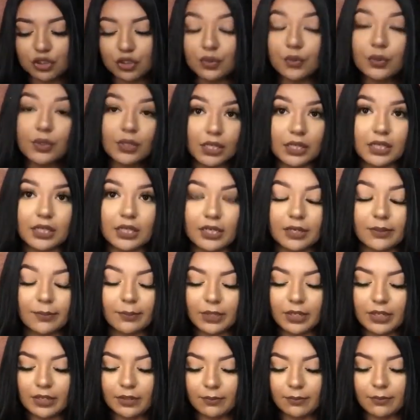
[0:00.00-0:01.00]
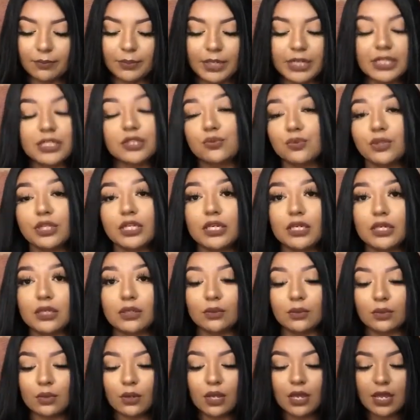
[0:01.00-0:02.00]
to the club, but it's really
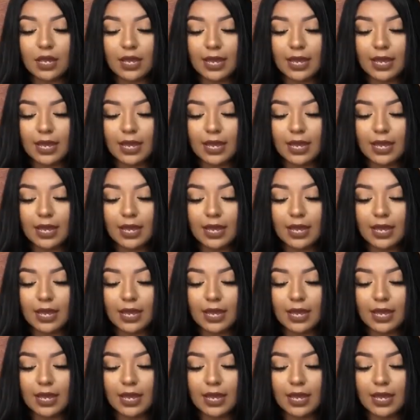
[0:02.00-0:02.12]
cute.